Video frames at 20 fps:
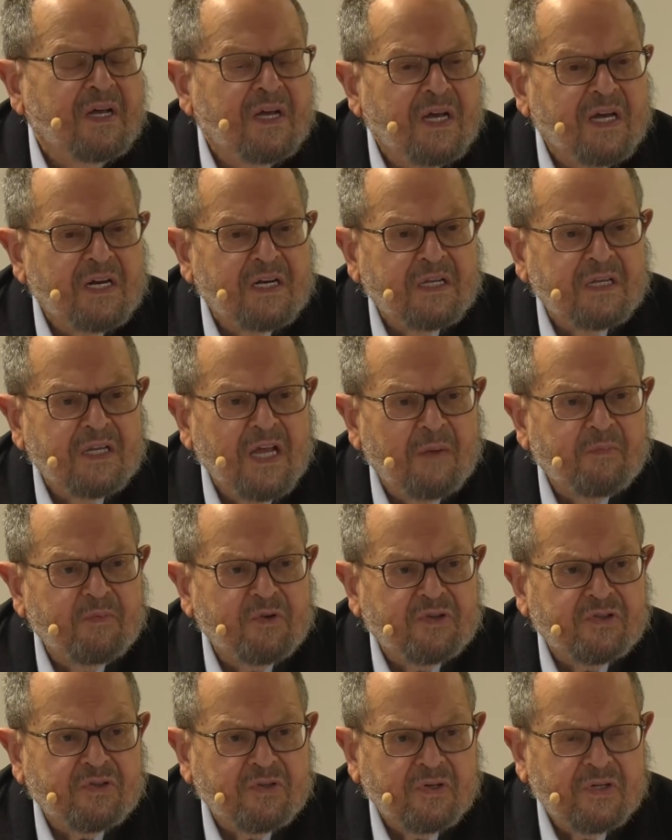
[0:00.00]
at a
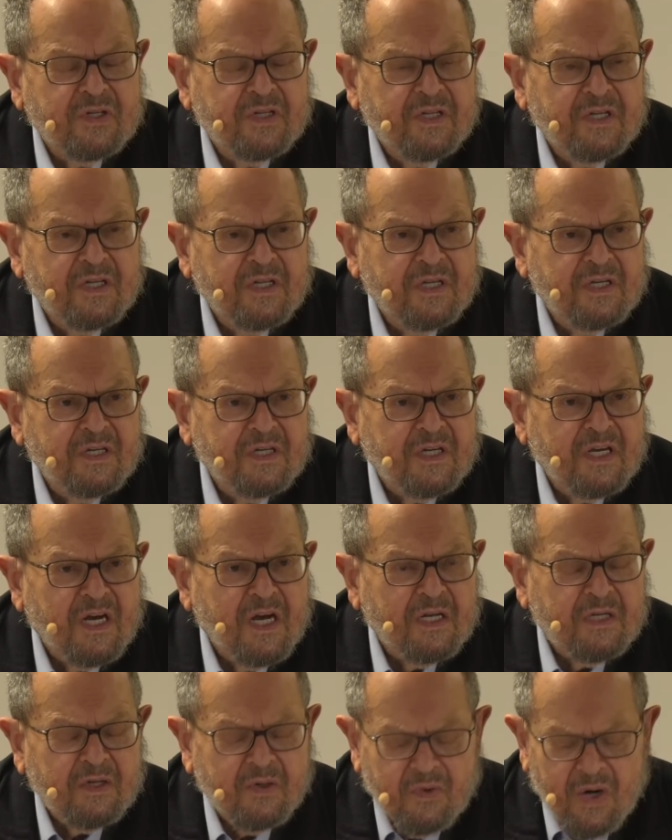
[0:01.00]
laboratory in
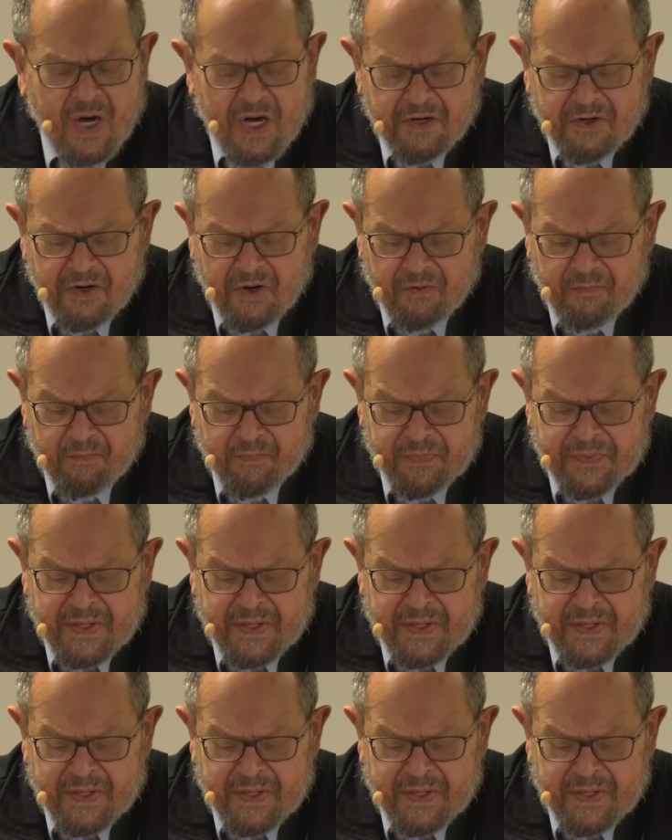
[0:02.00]
Colorado.